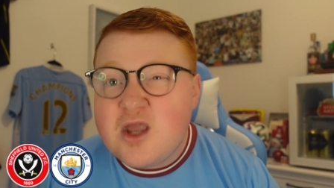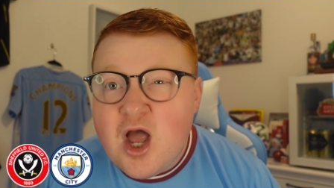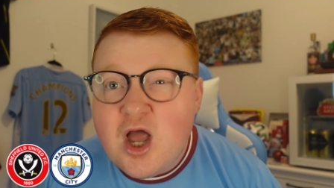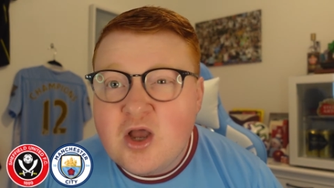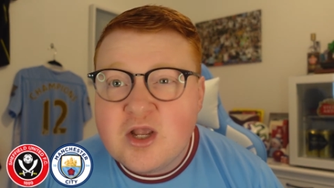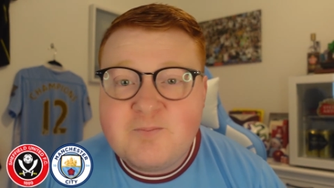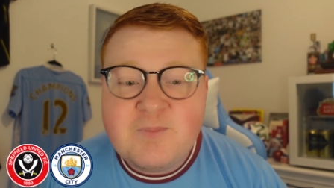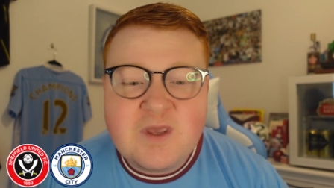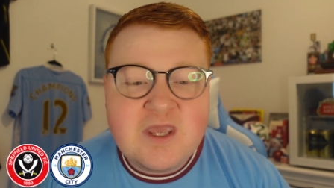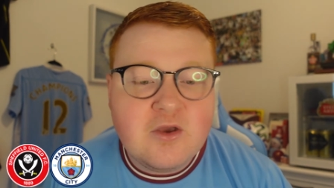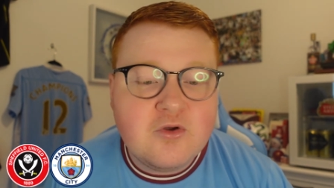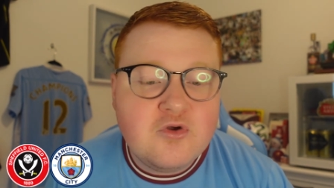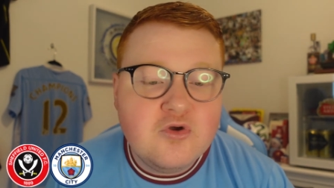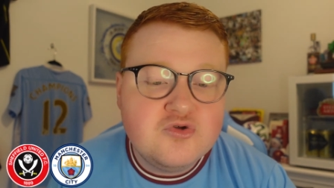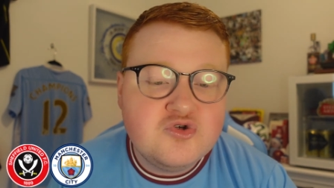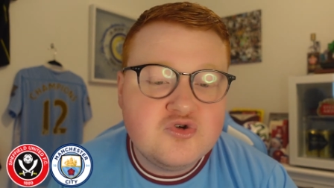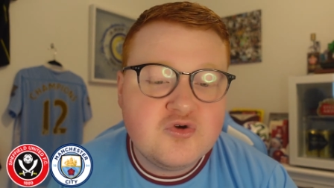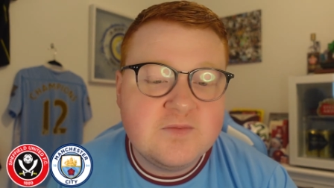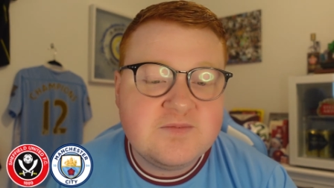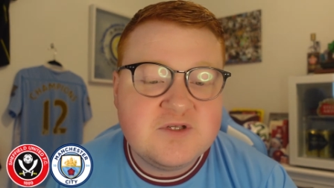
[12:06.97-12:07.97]
Can't beat a
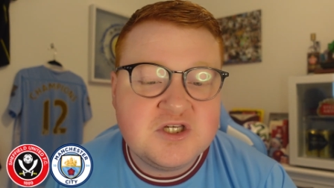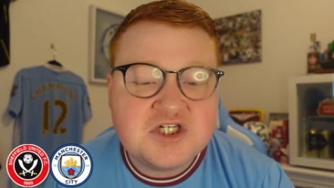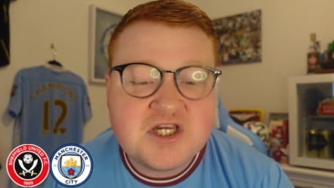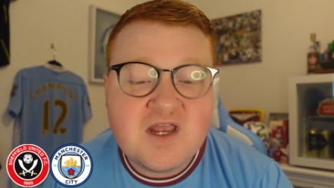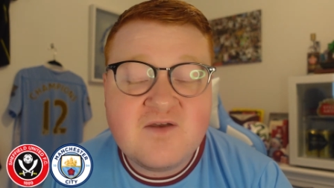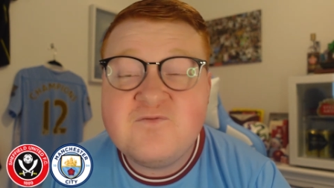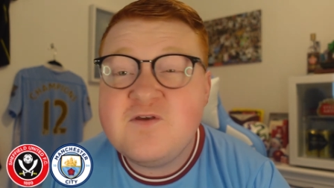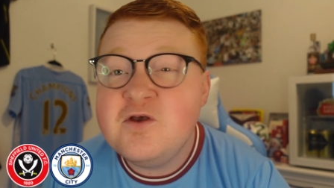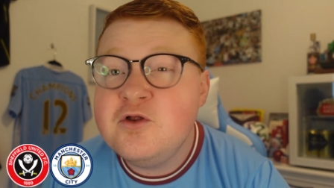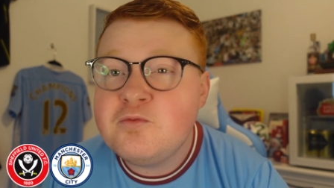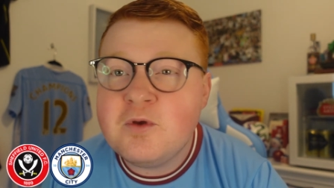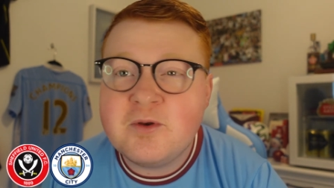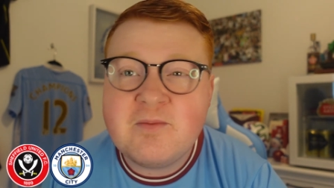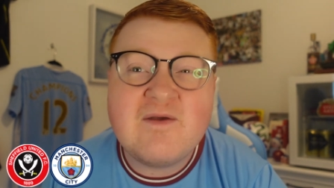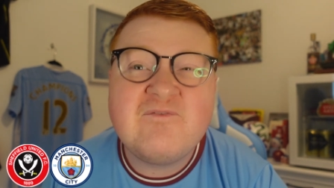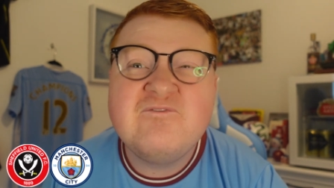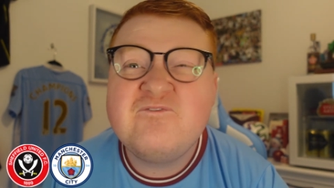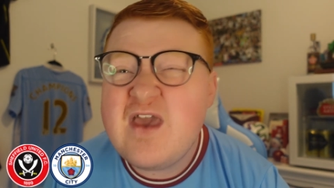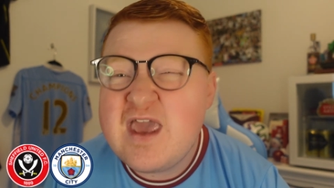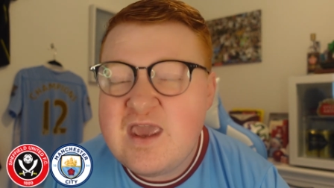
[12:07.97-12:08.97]
good trip to Sheffield, one of
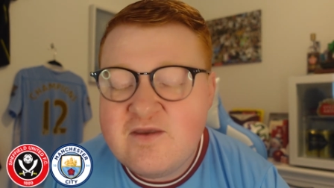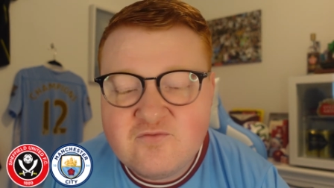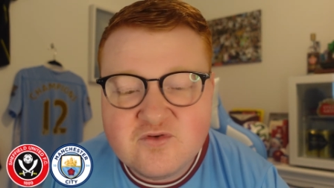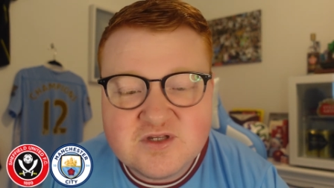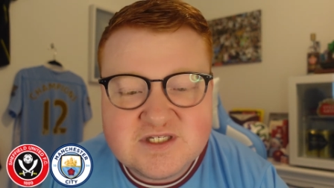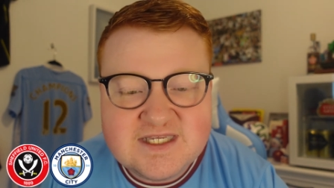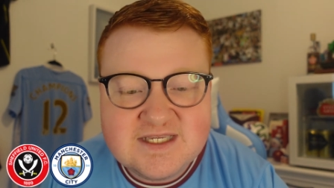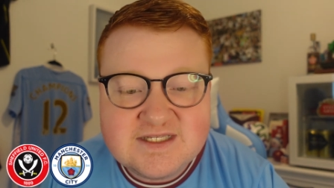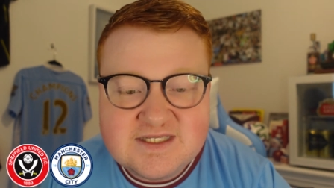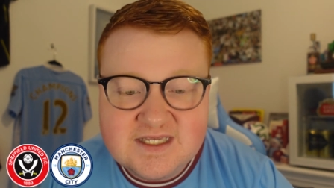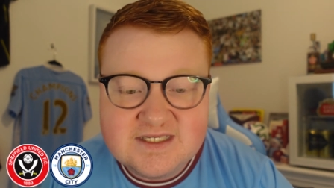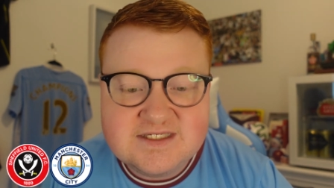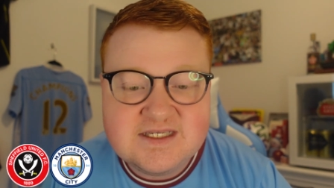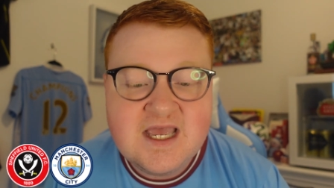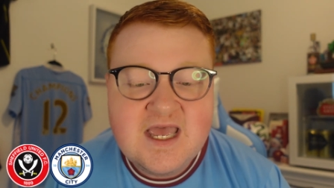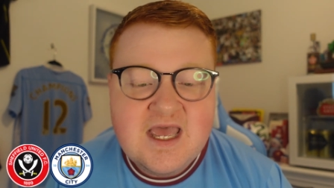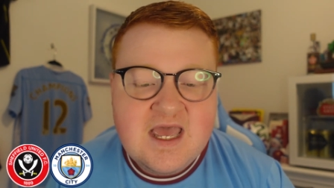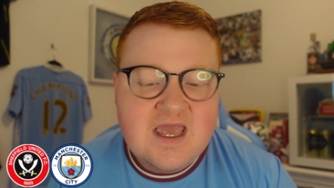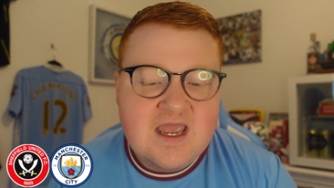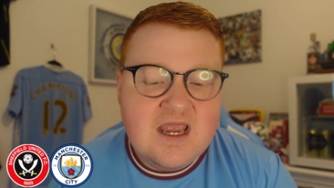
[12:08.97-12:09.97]
my favourite cities
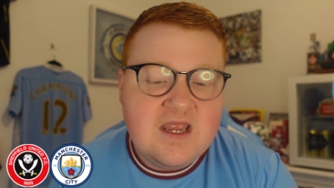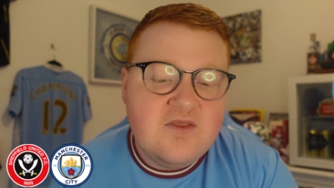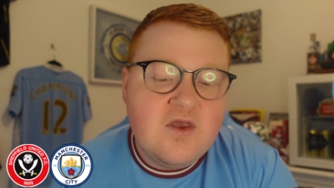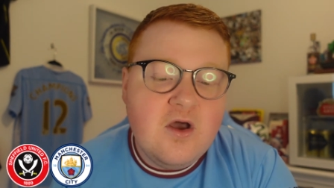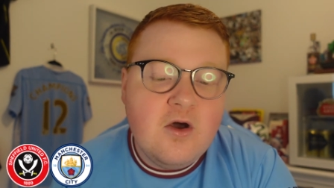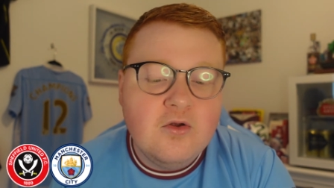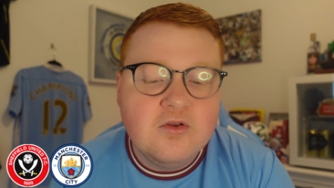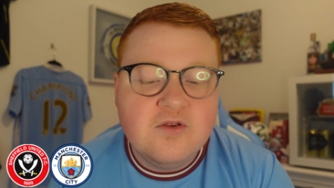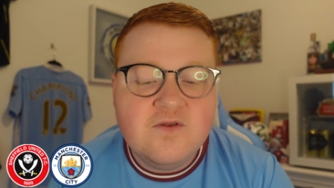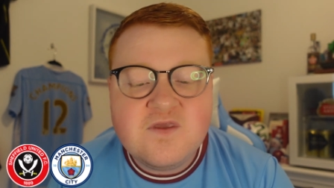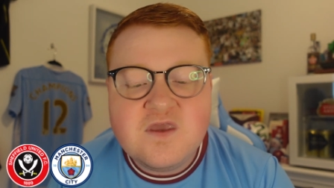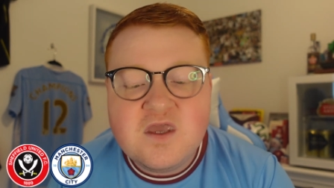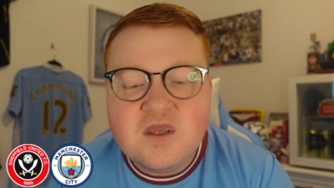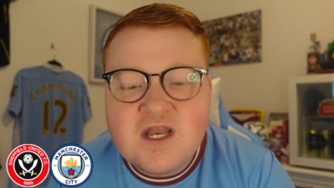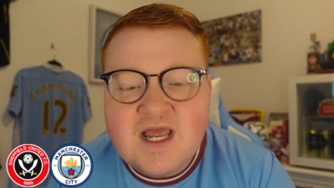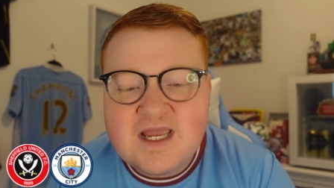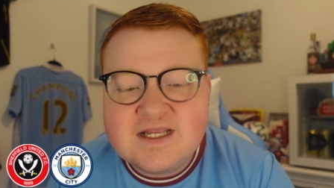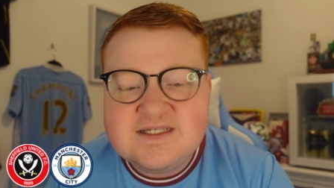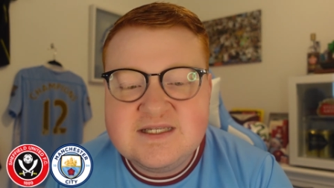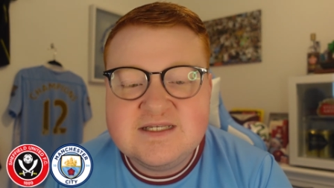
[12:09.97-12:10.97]
in the whole of the
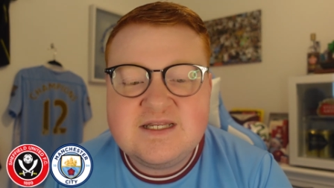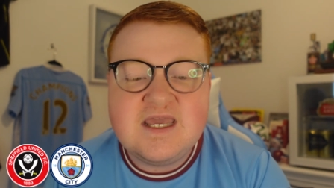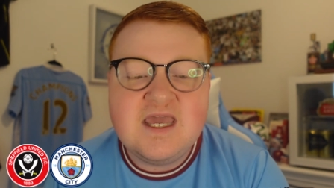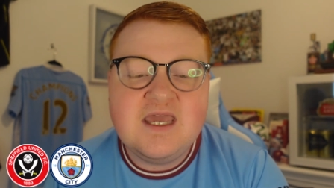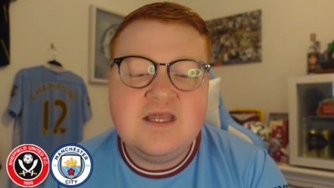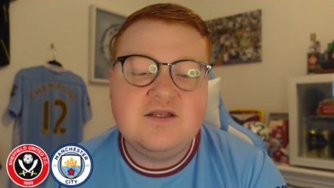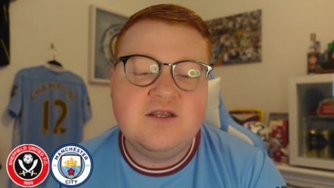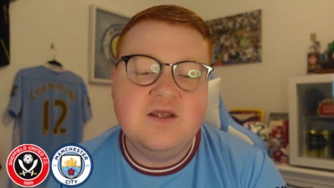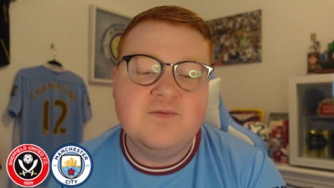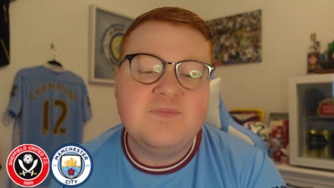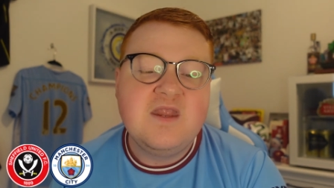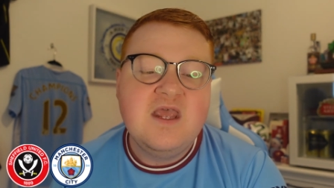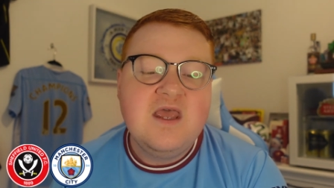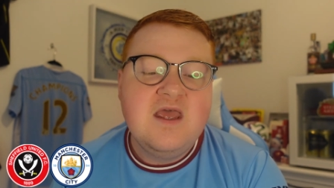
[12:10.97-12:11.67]
United Kingdom.